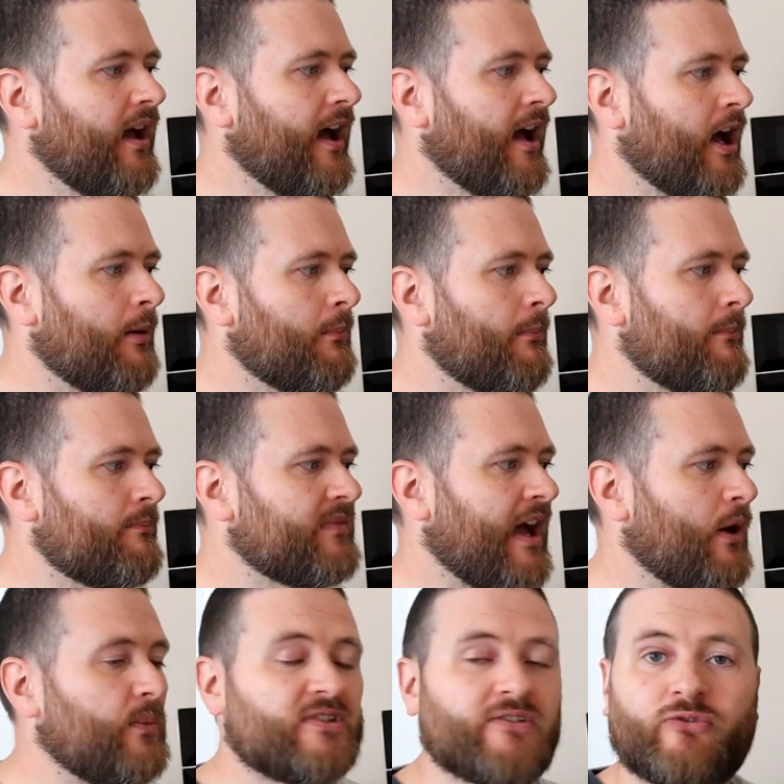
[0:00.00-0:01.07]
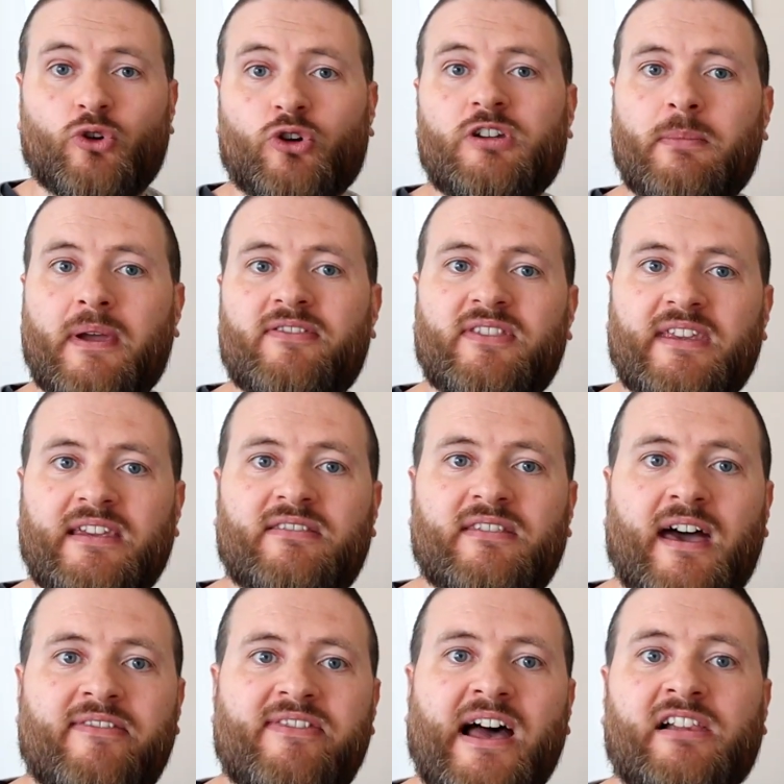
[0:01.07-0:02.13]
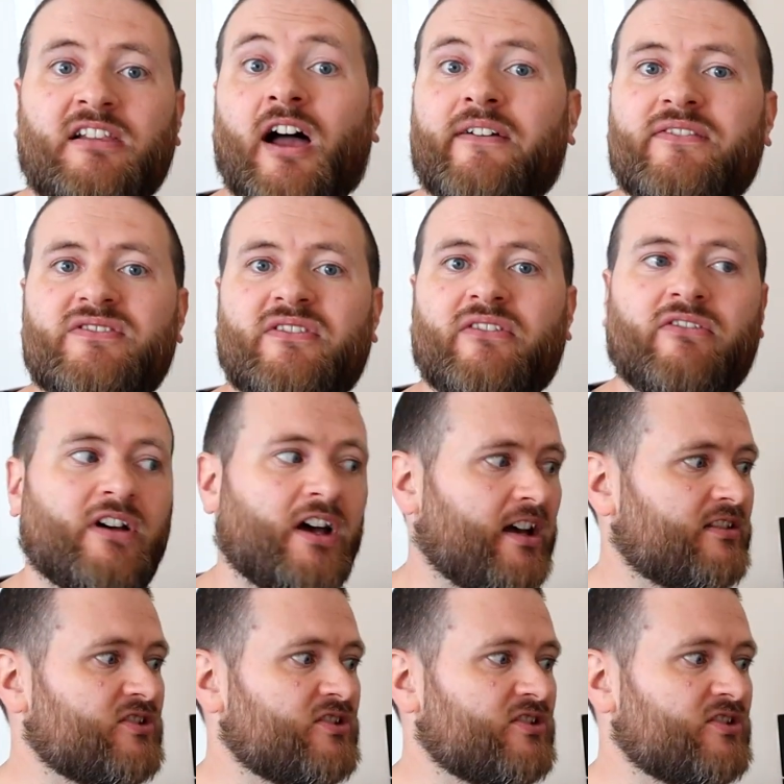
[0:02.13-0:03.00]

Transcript: And we sort of document their life